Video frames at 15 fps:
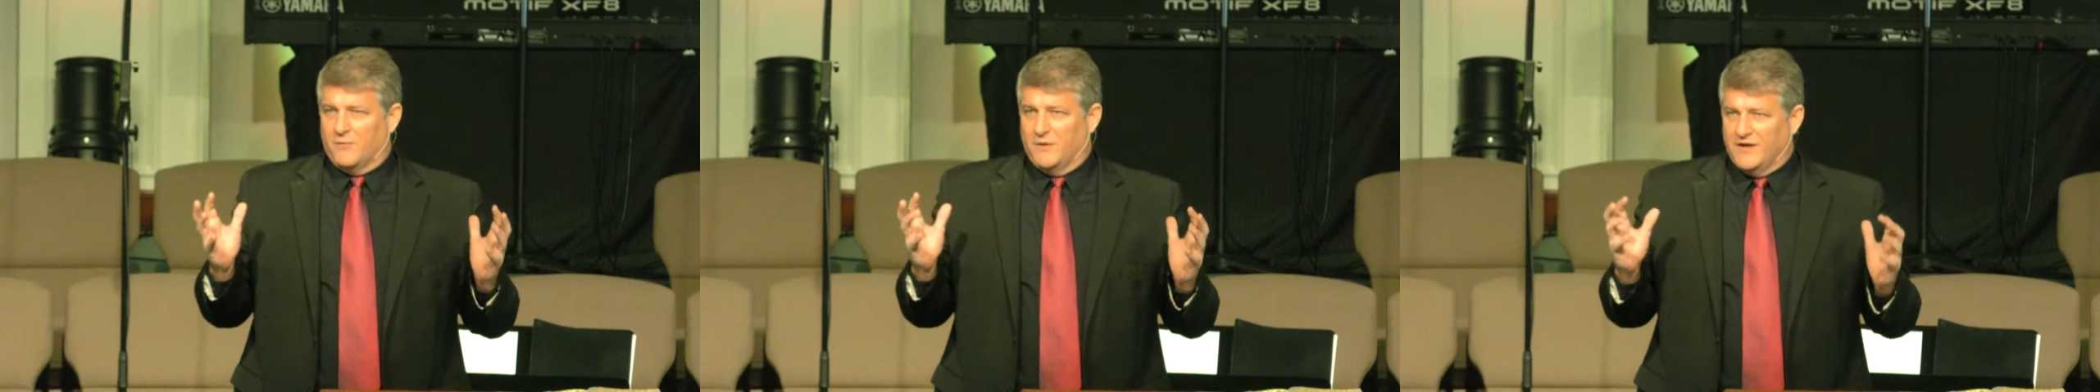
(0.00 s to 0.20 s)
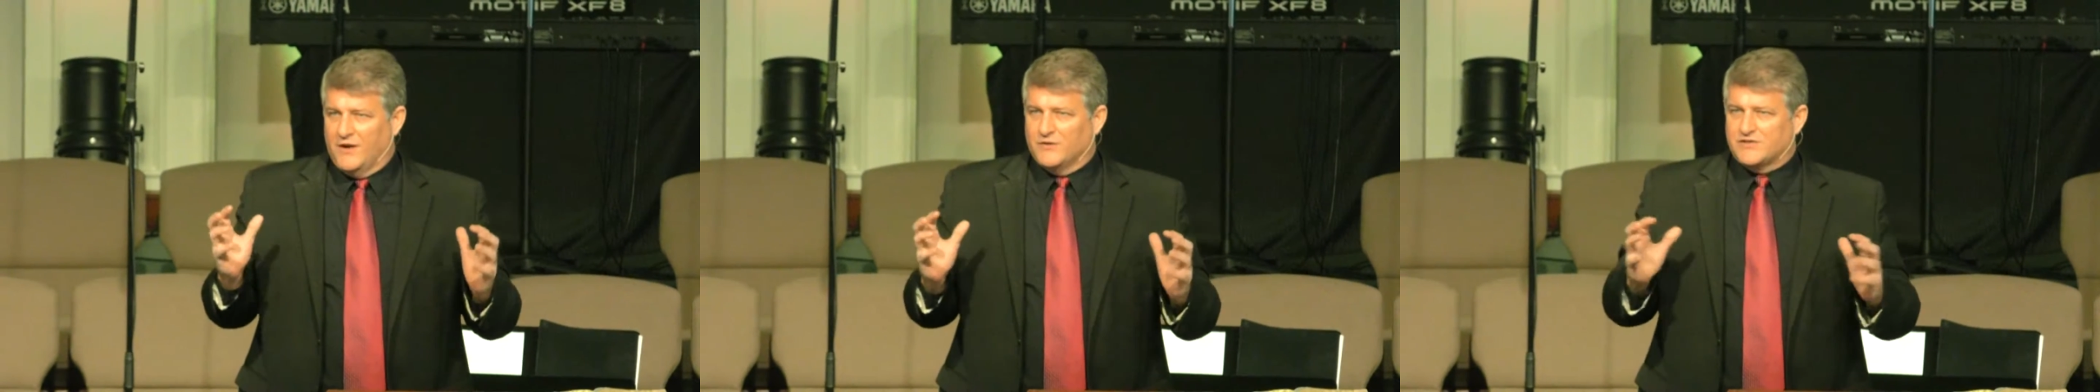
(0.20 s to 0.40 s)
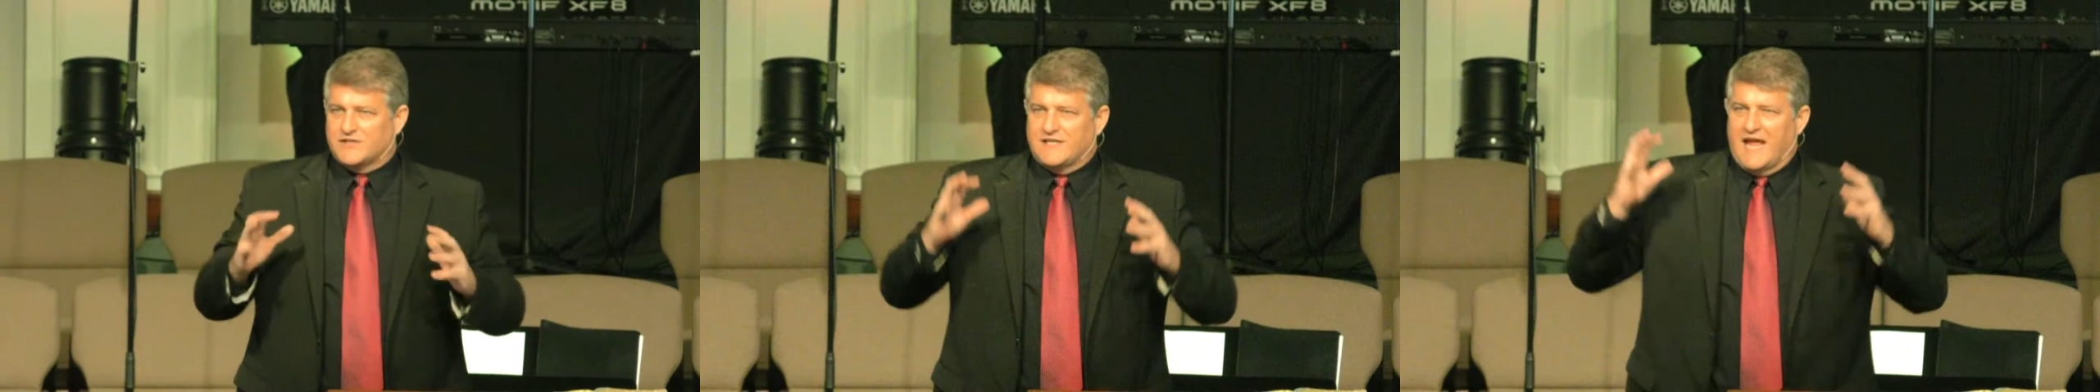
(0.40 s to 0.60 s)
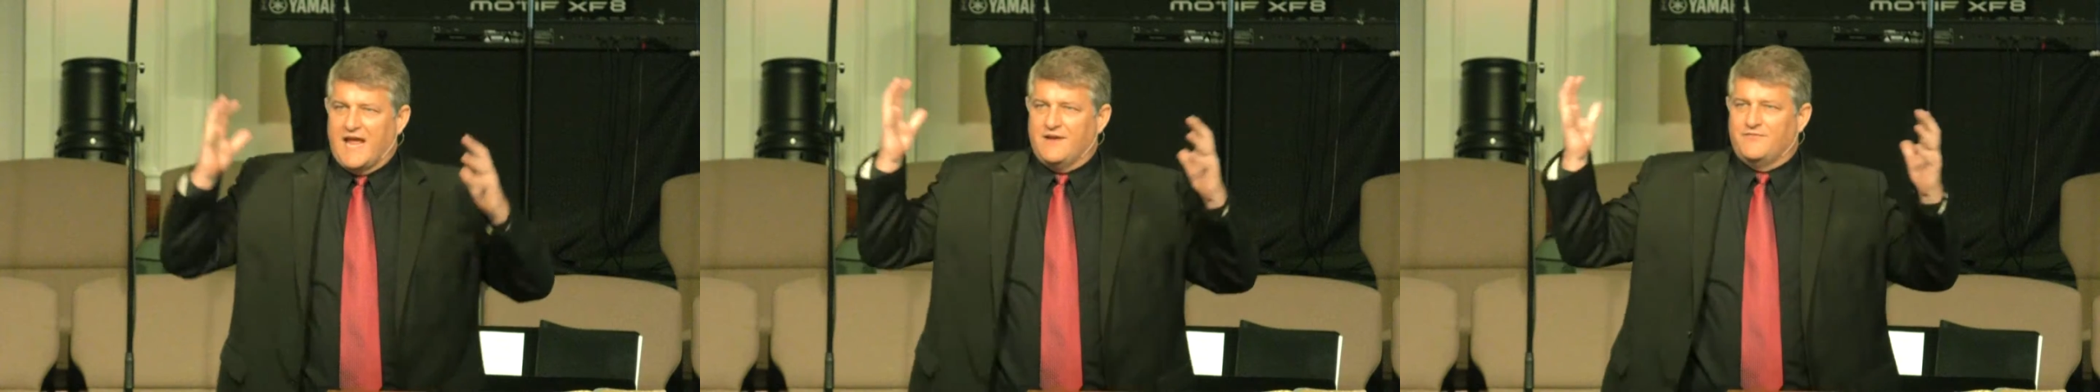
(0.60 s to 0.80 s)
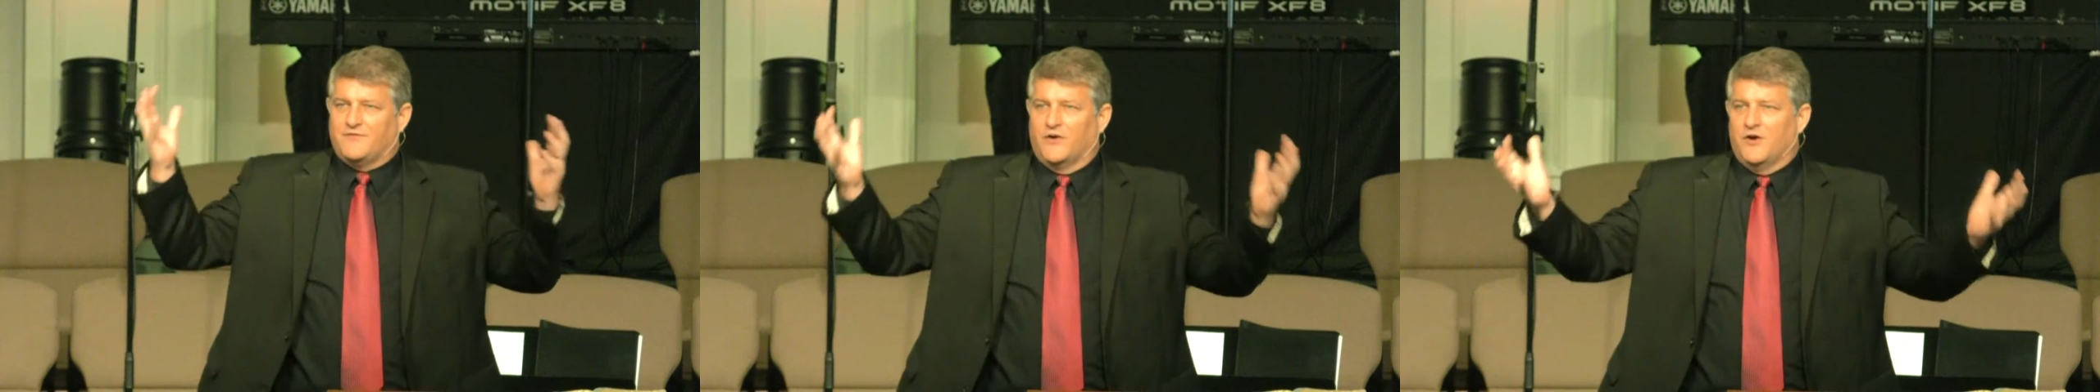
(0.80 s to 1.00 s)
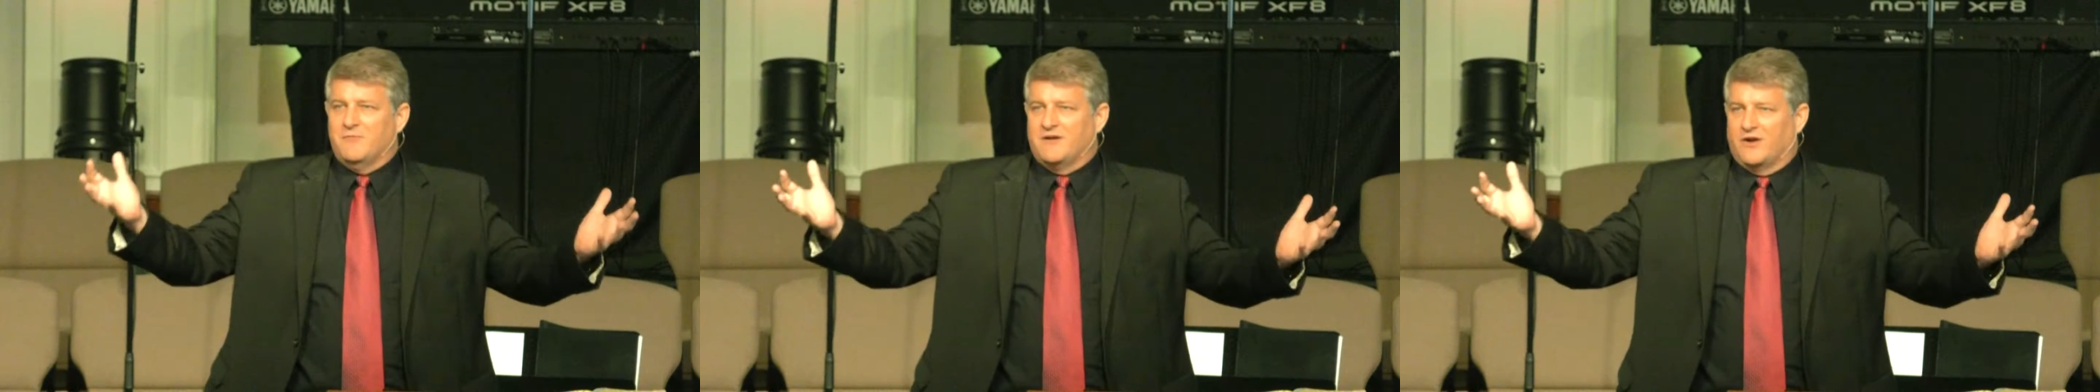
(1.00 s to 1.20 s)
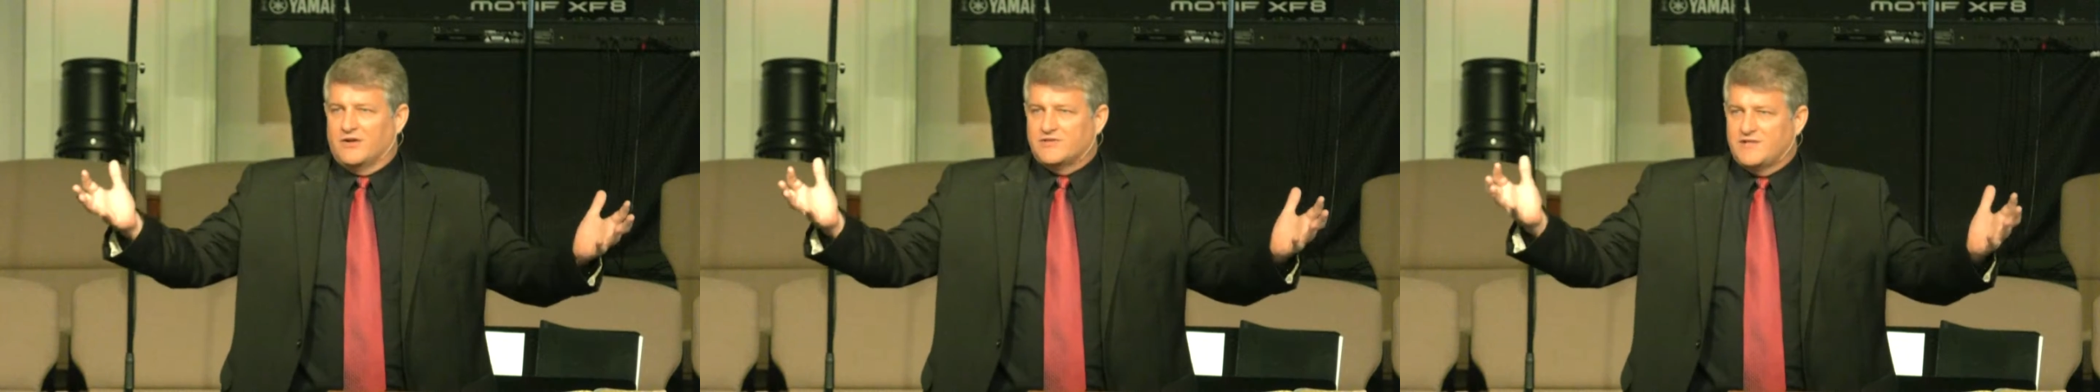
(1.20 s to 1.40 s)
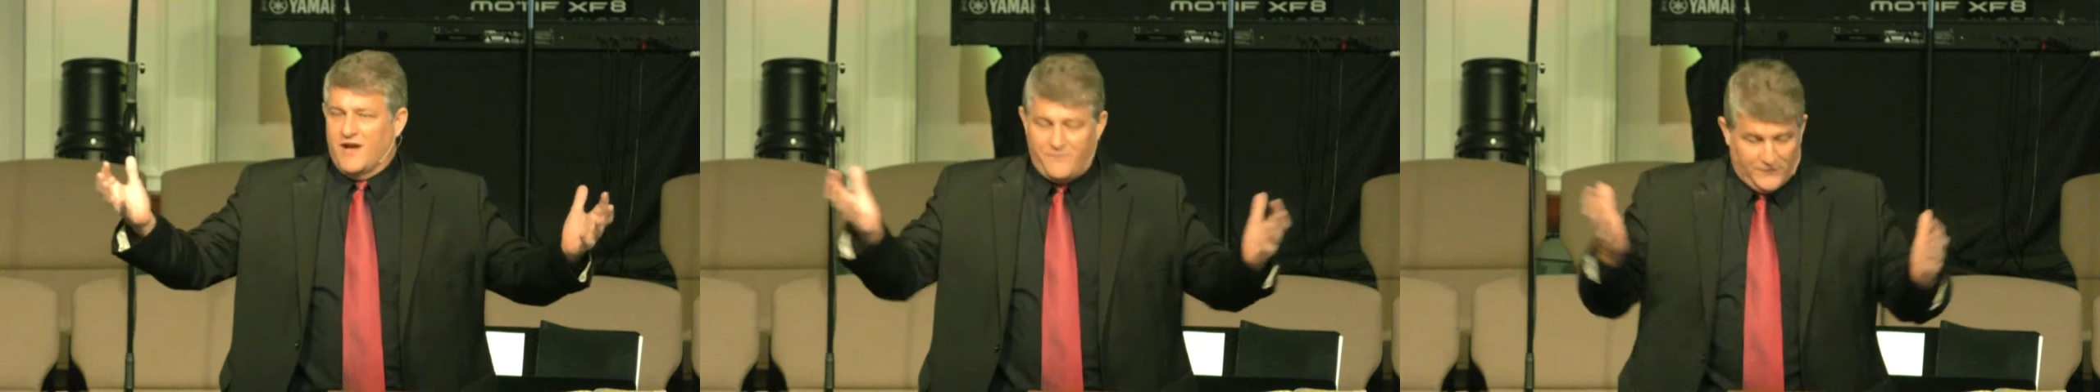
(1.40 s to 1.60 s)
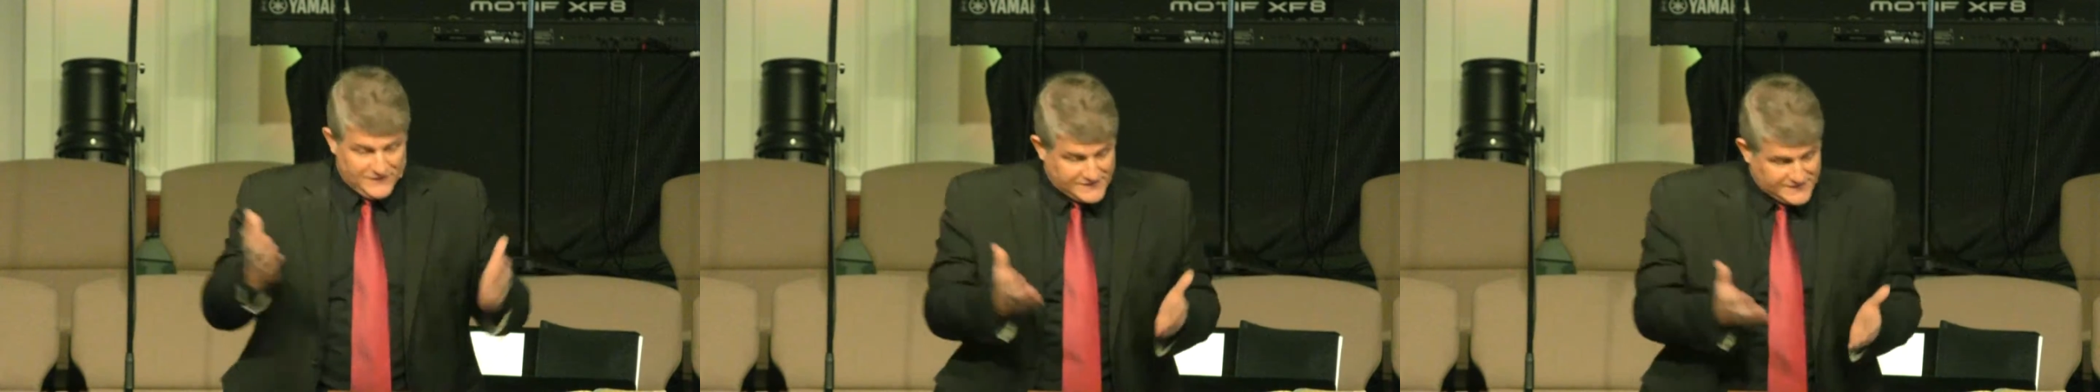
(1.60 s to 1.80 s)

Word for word: We don't stand firm in ourselves, we